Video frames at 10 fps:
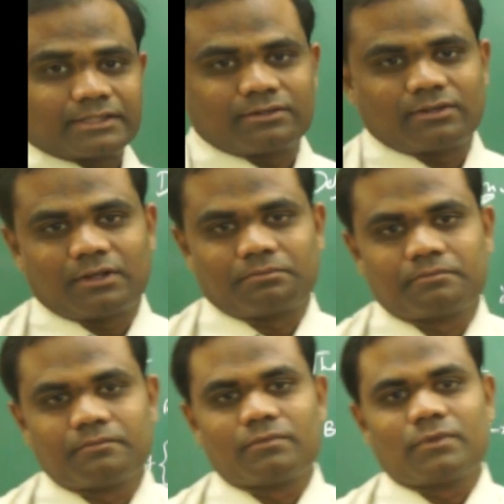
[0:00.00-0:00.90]
etc.
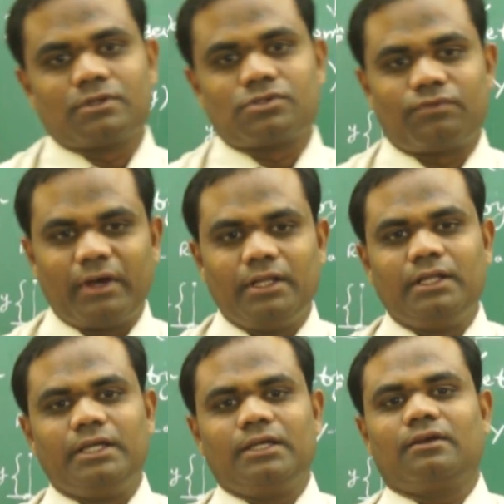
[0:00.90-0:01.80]
So
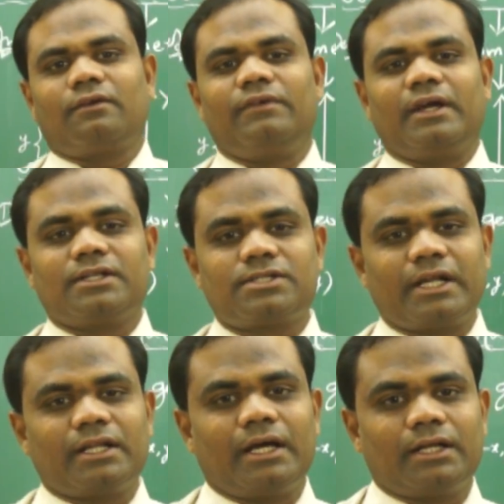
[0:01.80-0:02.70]
finally, we
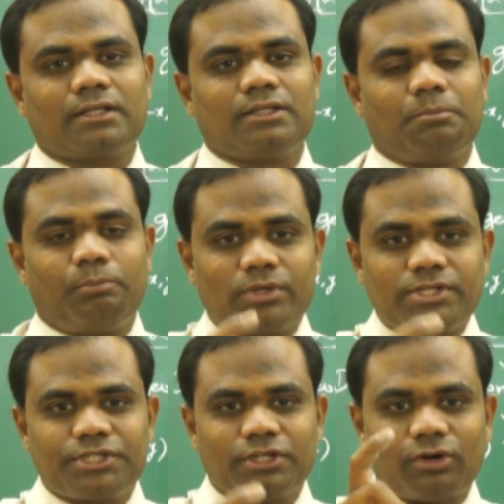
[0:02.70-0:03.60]
understand that the
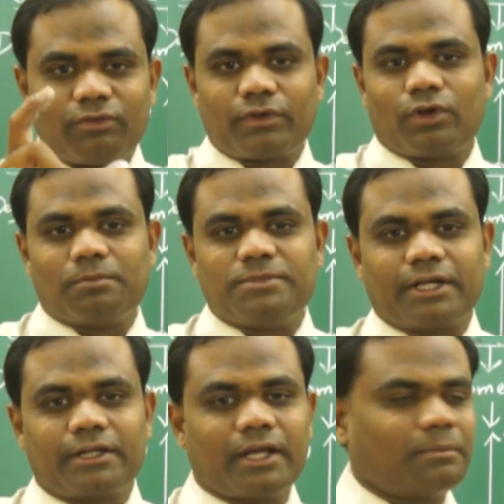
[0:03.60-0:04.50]
position of an
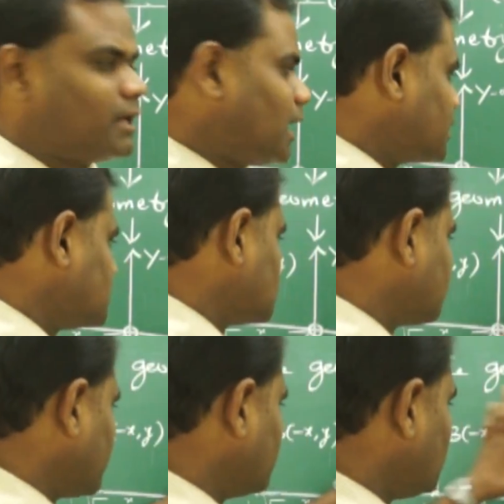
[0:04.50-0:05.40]
object can be
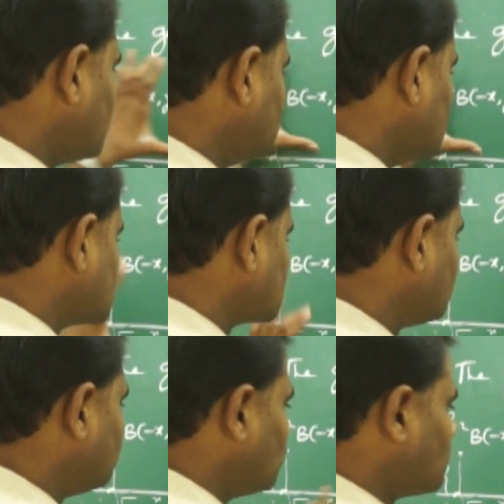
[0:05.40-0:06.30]
identified on this
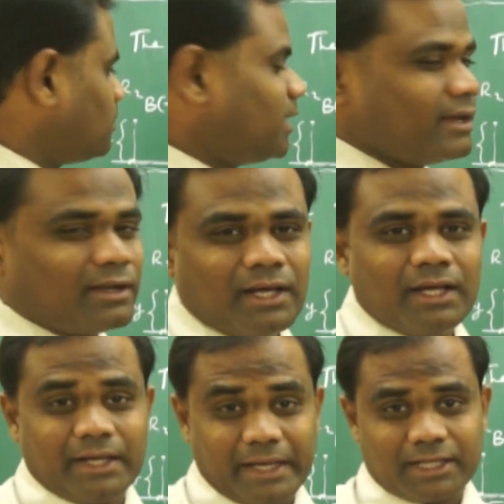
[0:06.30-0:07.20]
four-plane
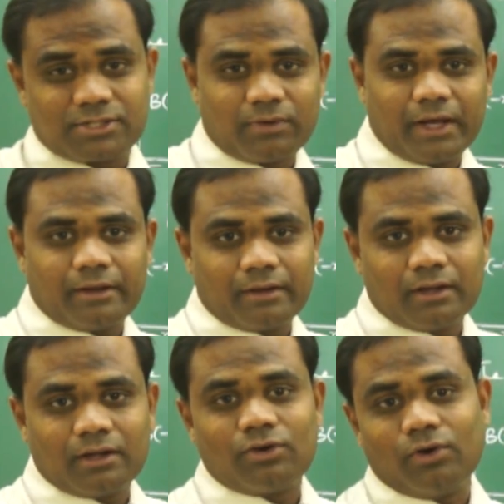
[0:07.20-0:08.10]
xy
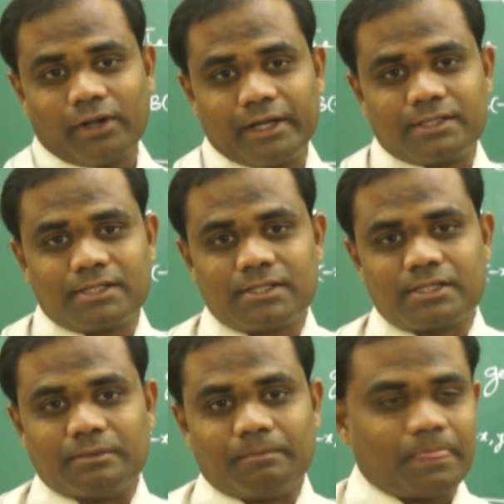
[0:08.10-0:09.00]
coordinate
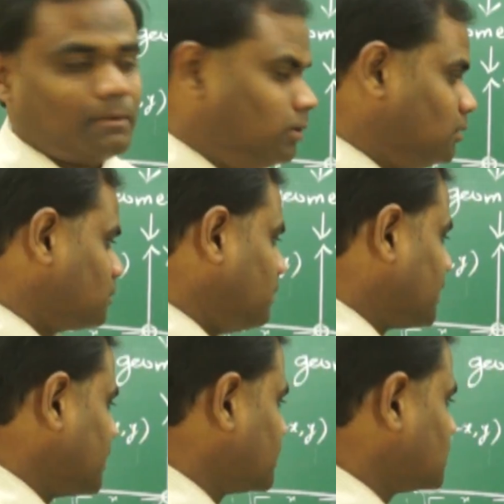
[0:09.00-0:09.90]
system by
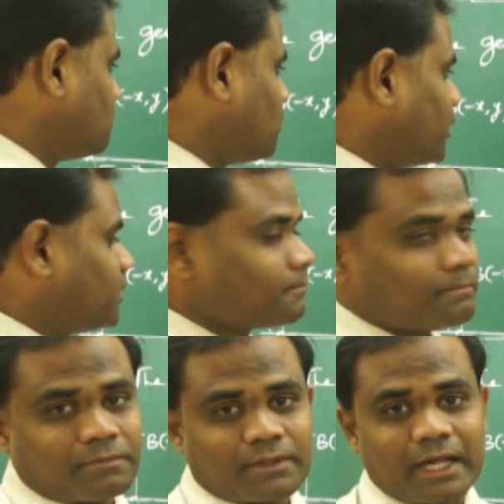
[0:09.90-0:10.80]
taking the point,
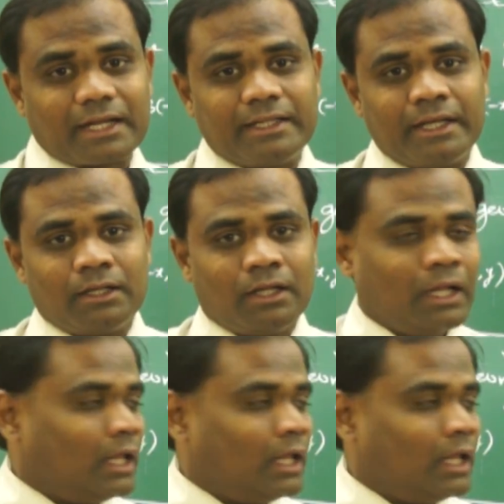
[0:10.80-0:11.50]
and then